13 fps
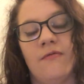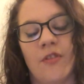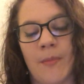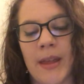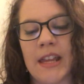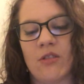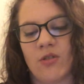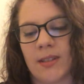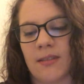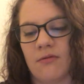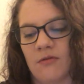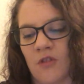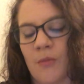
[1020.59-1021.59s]
for me it
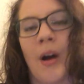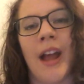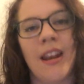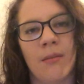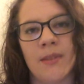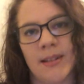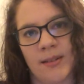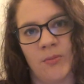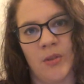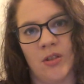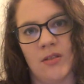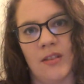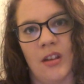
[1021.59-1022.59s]
just reminded me so
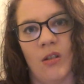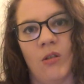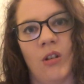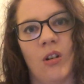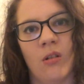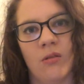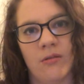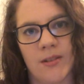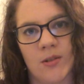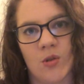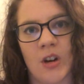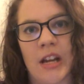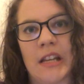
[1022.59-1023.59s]
much of the Hong Kong
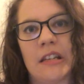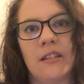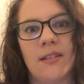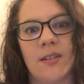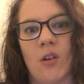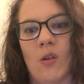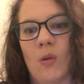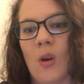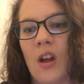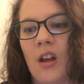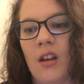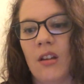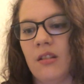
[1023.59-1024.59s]
street. So,
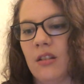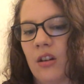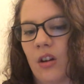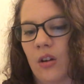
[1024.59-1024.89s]
you